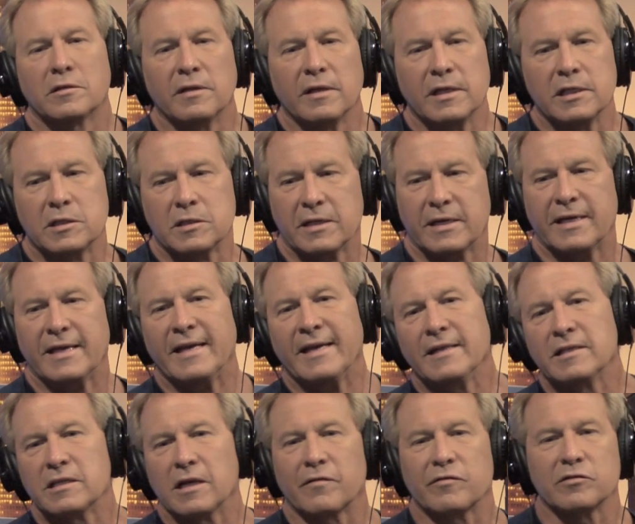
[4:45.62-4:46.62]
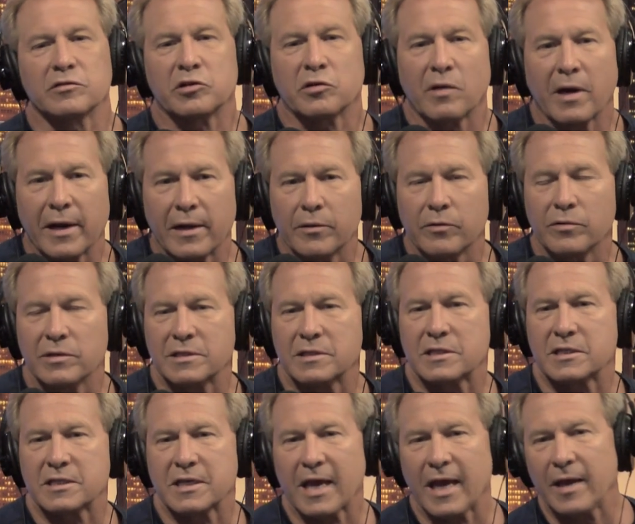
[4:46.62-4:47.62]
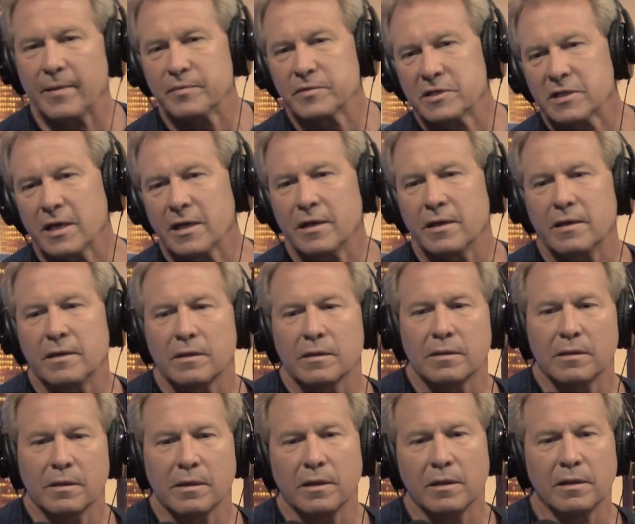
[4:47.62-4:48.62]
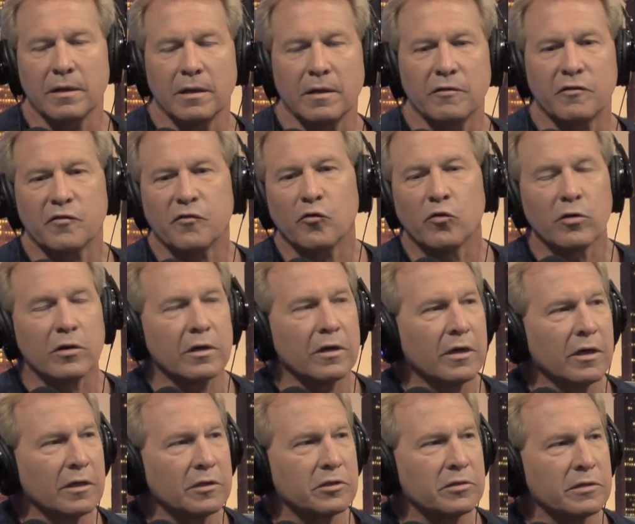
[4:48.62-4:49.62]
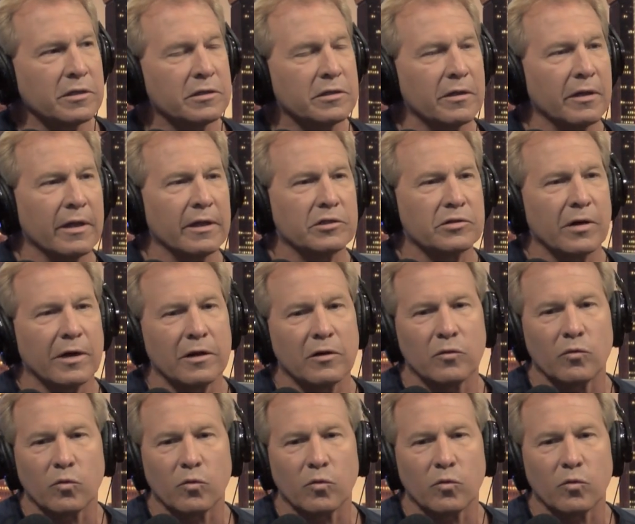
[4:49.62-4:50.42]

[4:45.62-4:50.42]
do these kids ever try to escape, say, in these foreign countries? Do they try to